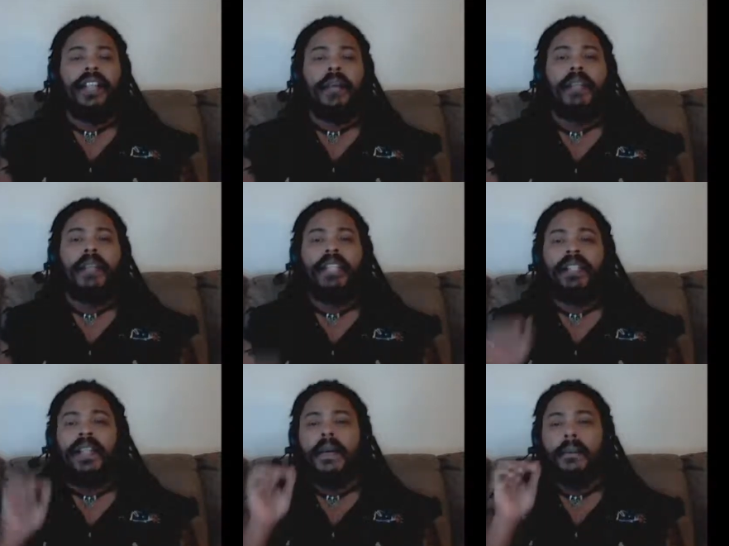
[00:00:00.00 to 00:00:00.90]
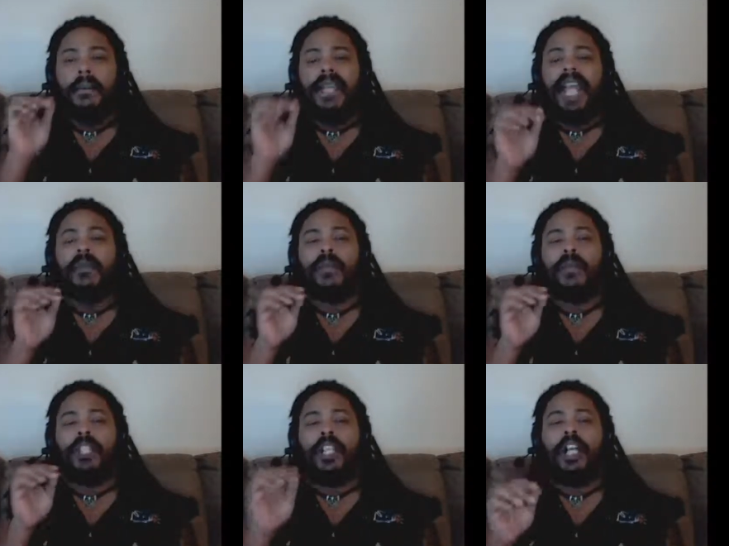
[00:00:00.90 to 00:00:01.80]
I mean, but I
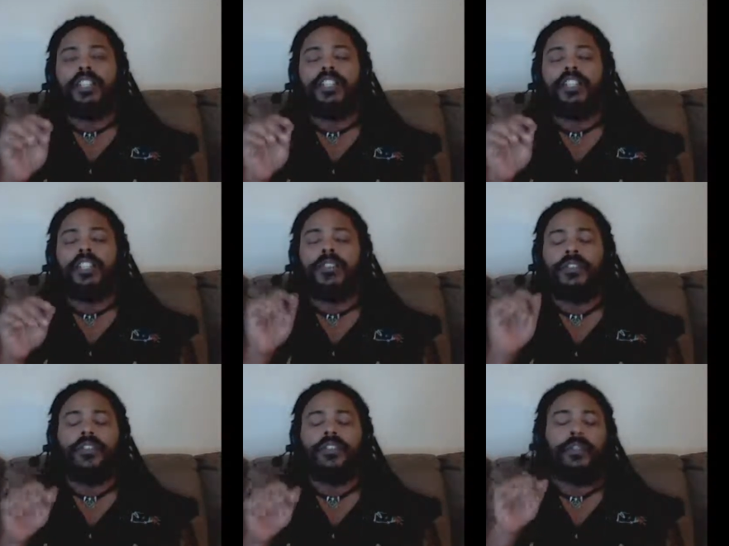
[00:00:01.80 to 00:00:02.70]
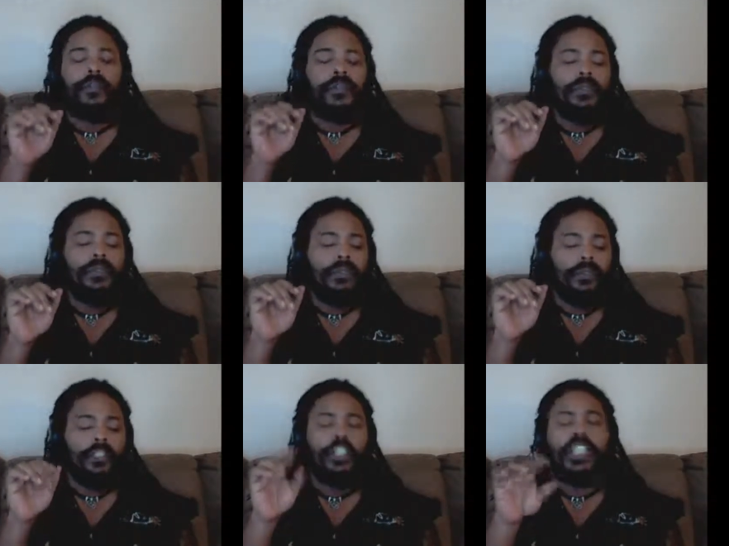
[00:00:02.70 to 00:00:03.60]
would caution you to
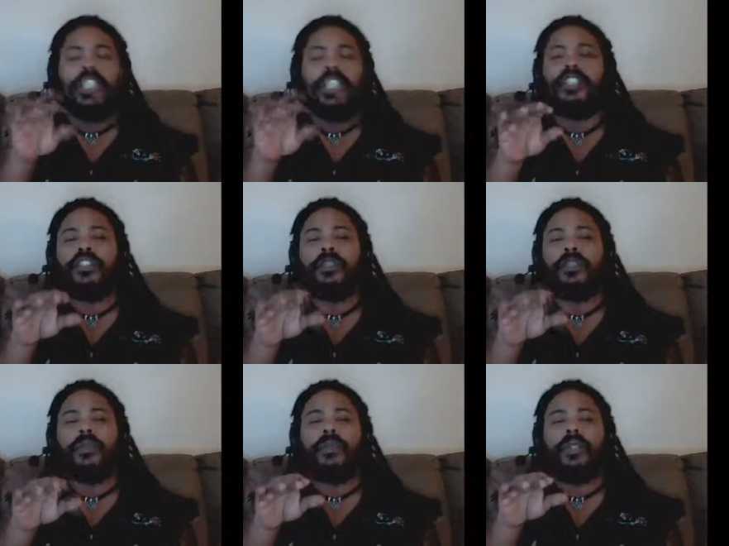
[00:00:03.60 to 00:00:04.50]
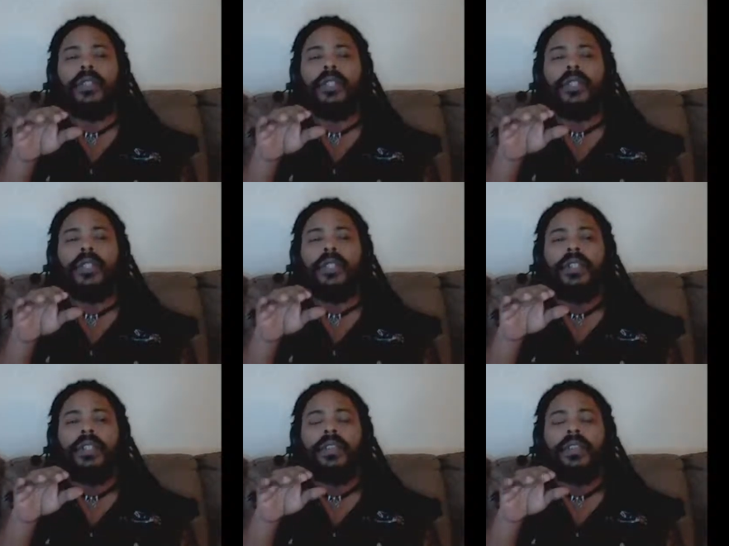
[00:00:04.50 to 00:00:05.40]
look into
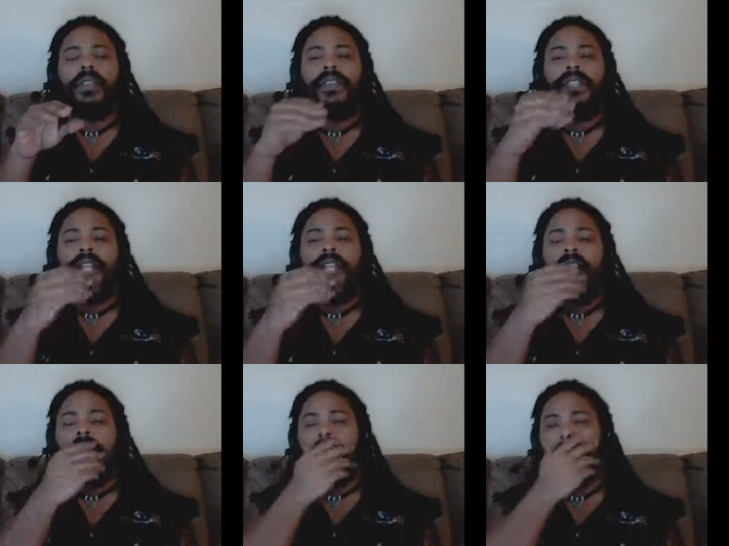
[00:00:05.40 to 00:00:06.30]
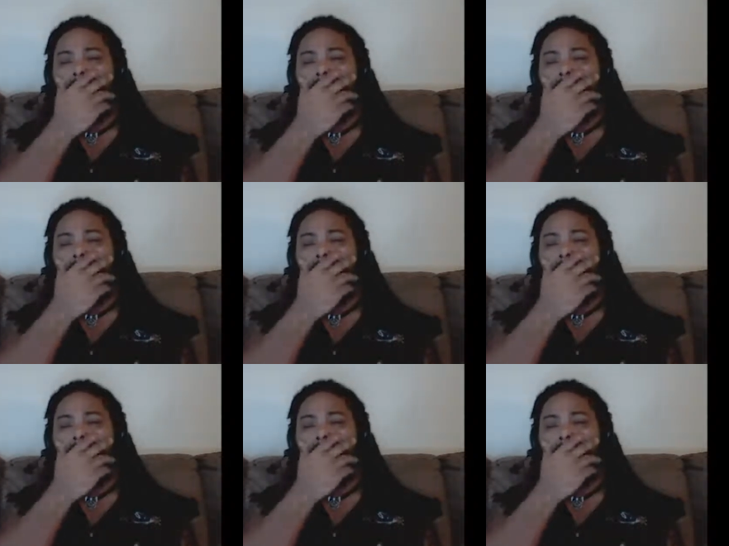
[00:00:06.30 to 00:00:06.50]
the